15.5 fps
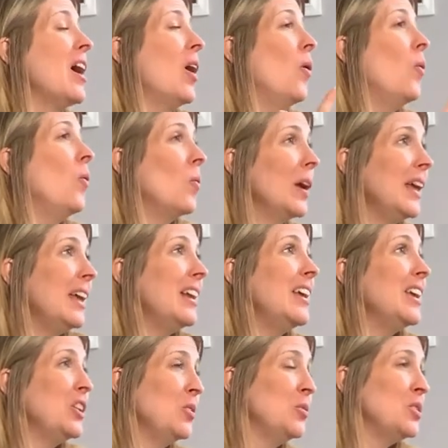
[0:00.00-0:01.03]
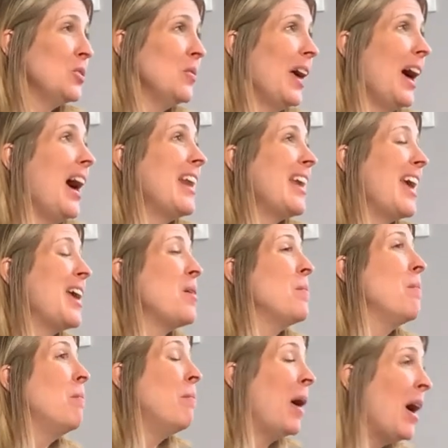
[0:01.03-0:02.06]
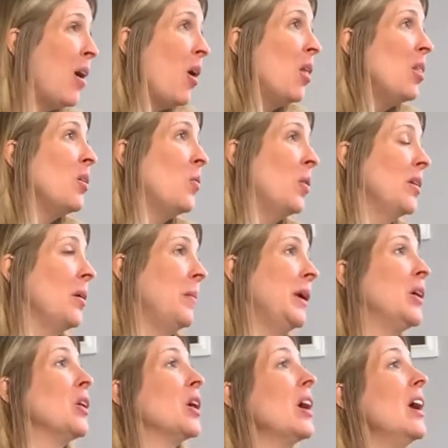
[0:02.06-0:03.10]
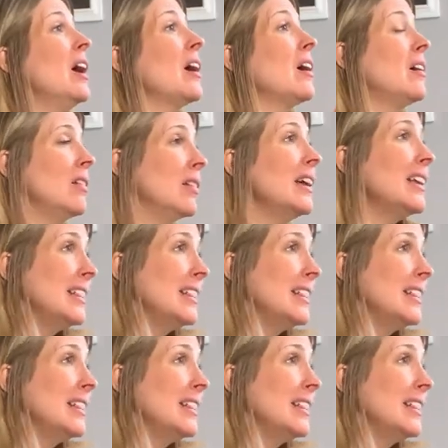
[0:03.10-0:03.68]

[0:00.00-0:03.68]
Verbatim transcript: When you do that, a bell will appear. Click